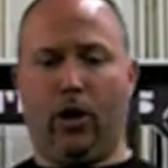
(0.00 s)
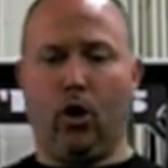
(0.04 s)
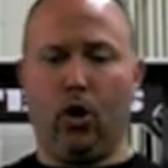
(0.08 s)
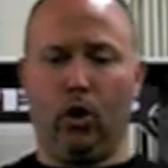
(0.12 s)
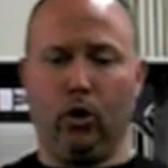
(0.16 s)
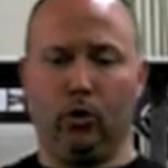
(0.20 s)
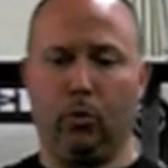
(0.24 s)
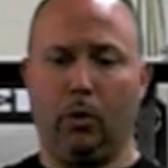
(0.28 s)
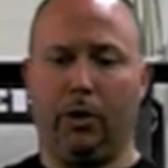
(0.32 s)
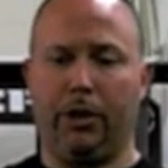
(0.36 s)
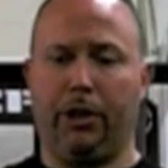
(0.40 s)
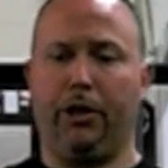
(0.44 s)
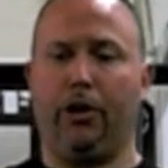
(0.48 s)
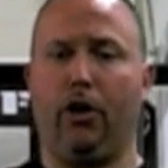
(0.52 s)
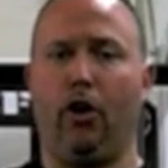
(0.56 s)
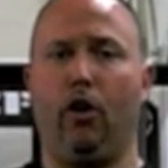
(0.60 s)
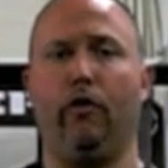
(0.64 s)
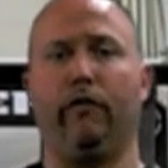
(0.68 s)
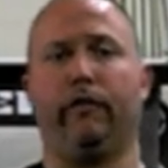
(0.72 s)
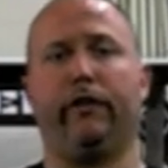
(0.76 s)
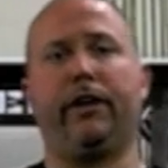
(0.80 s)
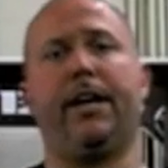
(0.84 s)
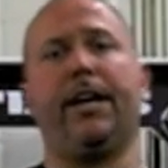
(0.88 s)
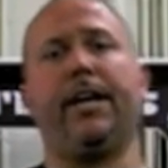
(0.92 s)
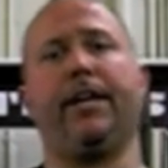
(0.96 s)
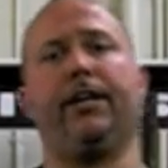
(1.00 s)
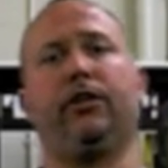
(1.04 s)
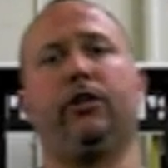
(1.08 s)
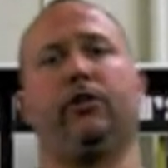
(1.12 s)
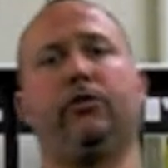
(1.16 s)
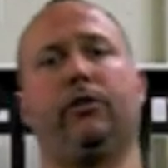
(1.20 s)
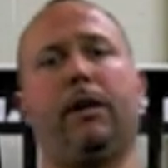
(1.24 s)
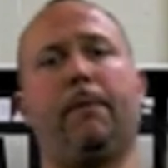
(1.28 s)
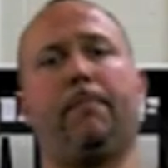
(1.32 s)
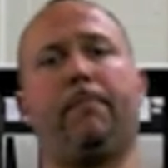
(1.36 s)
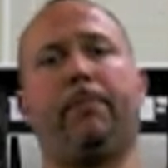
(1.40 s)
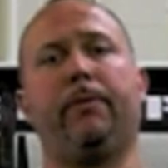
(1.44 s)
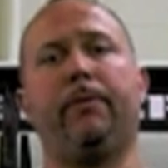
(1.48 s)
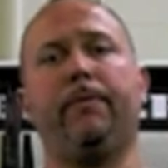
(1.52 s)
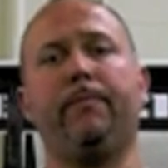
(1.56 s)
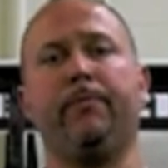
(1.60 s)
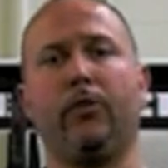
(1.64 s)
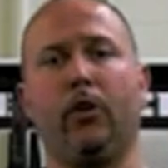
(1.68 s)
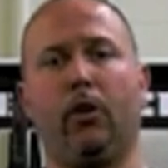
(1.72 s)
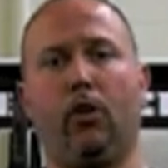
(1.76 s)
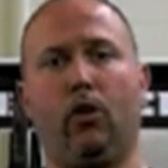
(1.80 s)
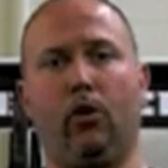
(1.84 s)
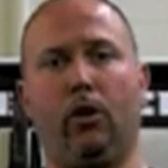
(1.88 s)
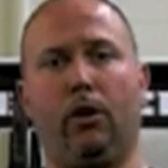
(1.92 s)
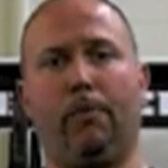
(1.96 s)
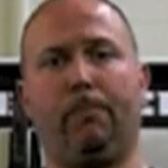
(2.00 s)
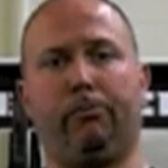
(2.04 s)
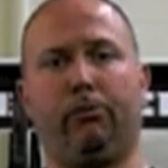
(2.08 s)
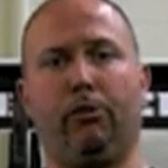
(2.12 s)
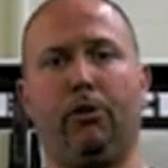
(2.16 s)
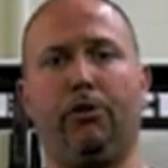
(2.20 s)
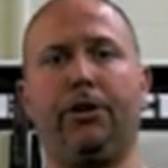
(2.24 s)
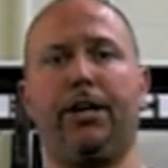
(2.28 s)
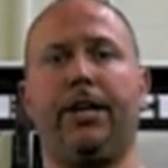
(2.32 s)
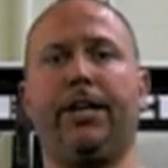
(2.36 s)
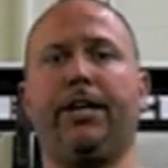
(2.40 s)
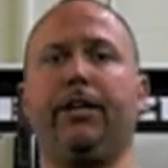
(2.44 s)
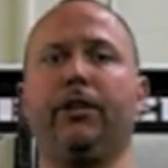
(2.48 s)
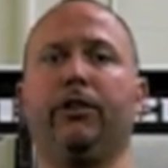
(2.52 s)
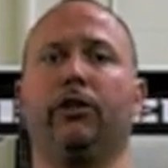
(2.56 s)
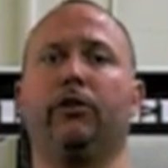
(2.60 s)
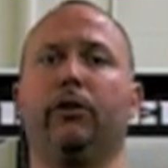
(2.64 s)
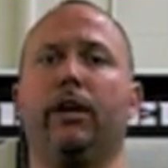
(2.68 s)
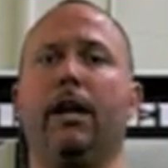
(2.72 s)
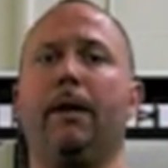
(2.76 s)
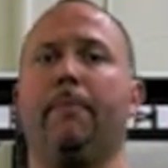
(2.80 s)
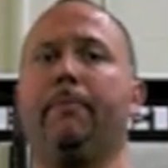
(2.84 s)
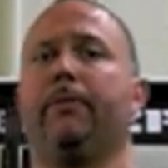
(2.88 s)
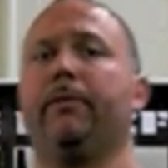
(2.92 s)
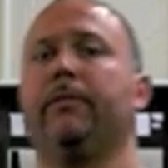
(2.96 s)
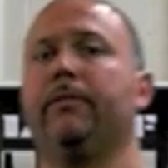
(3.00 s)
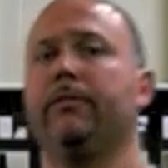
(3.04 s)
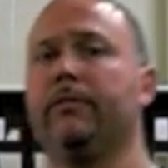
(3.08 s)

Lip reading: hold with an overhand grip or a pronated grip.